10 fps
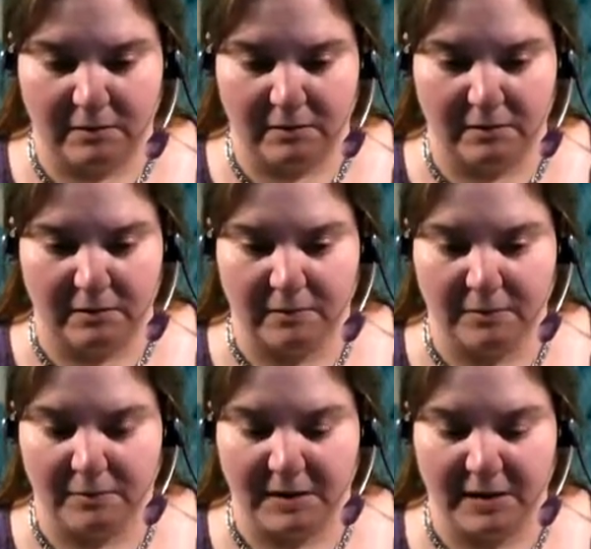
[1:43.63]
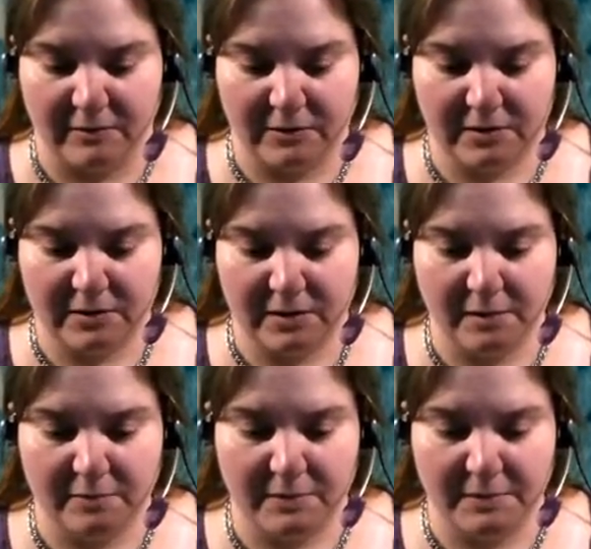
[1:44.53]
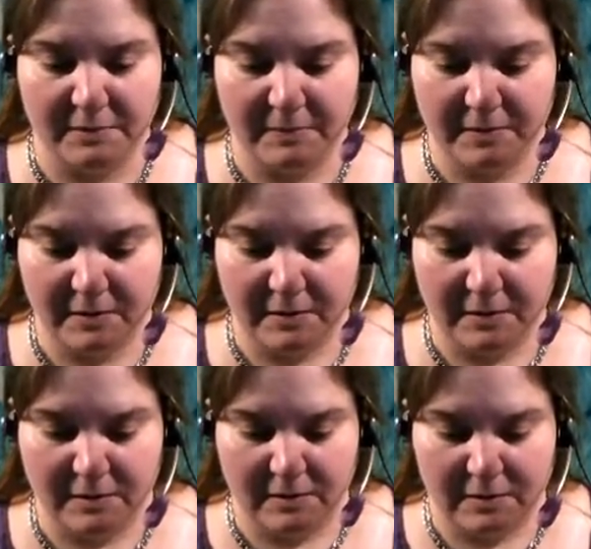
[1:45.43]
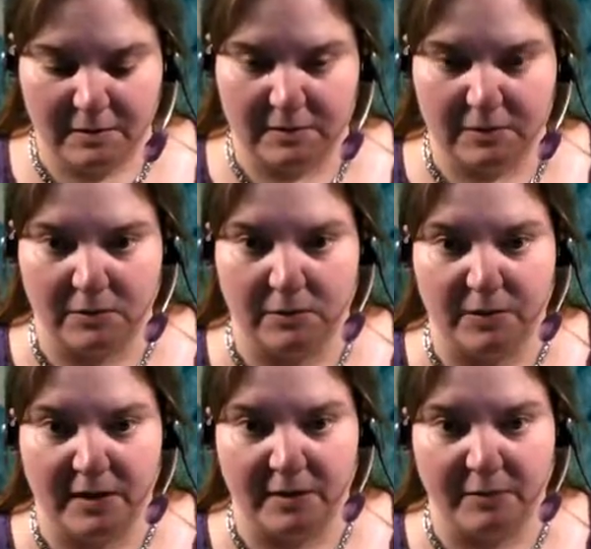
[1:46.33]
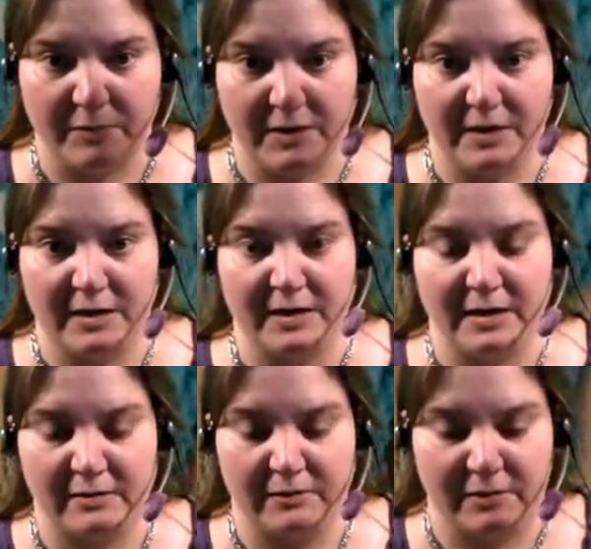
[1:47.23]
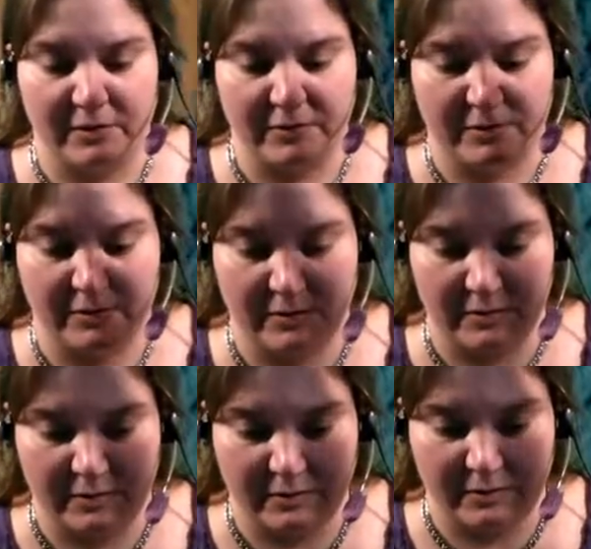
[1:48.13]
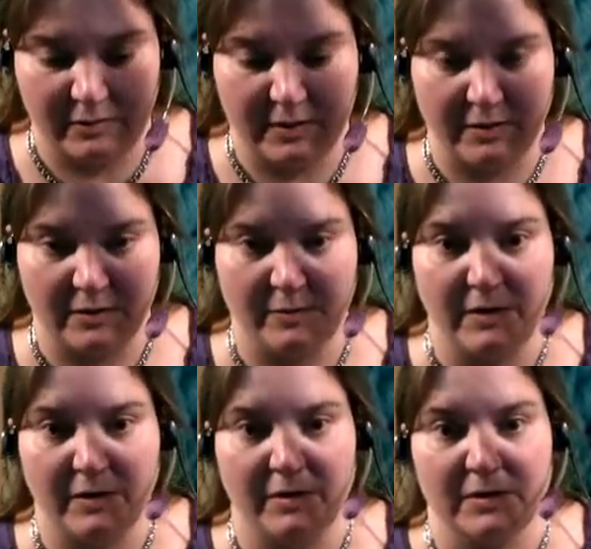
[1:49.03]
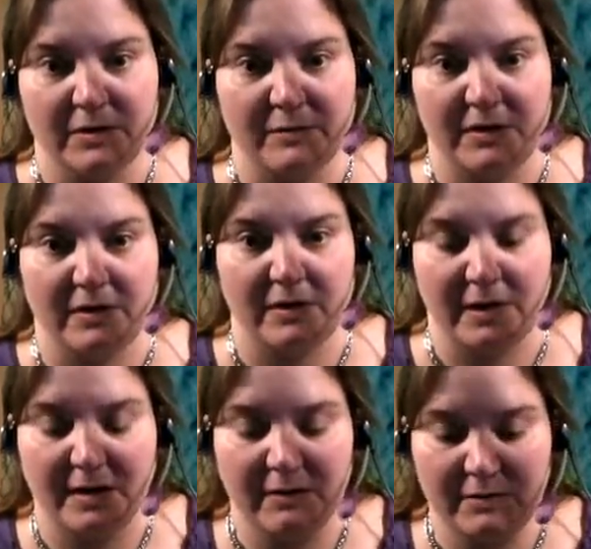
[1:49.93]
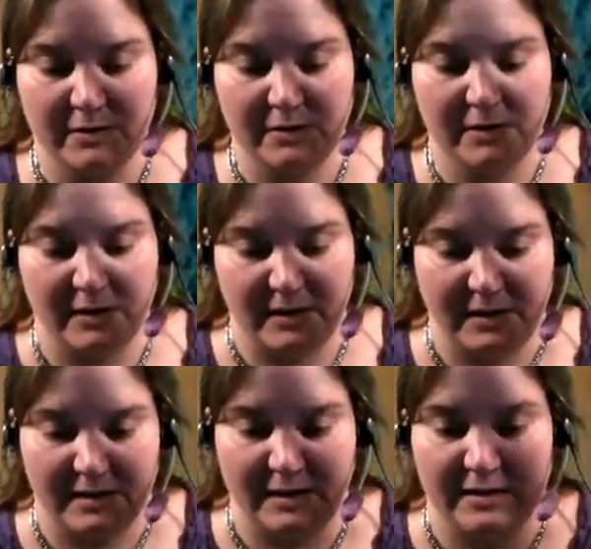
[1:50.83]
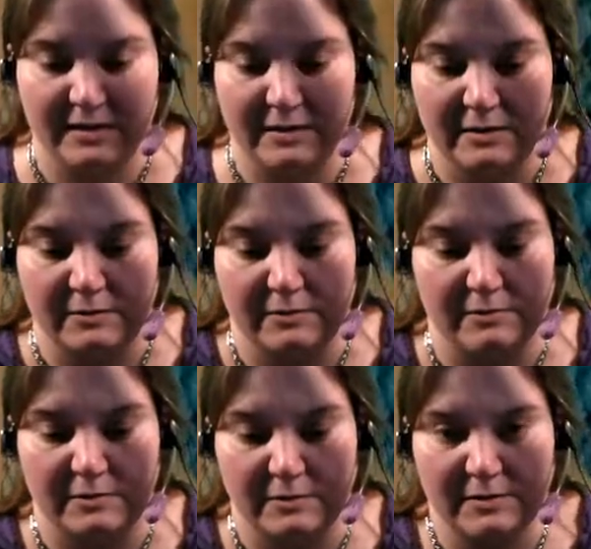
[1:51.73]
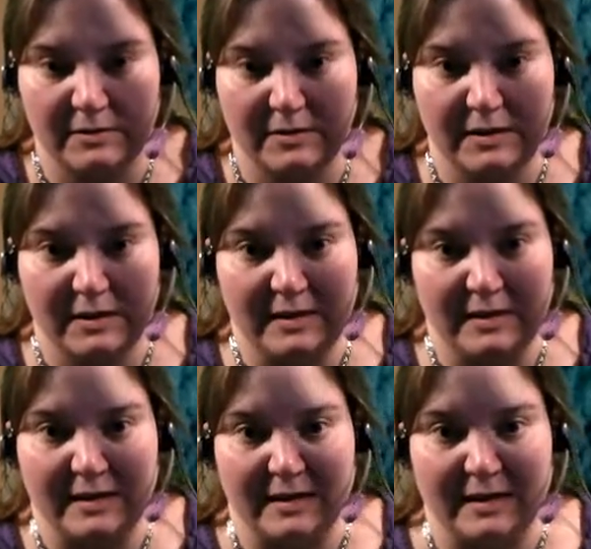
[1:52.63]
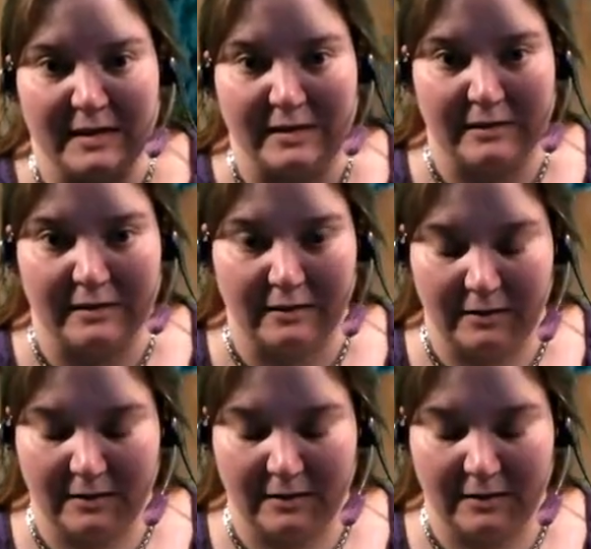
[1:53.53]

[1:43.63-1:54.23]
countertop. So when you're putting down a drink or a mug or something on the counter, it tends to get a little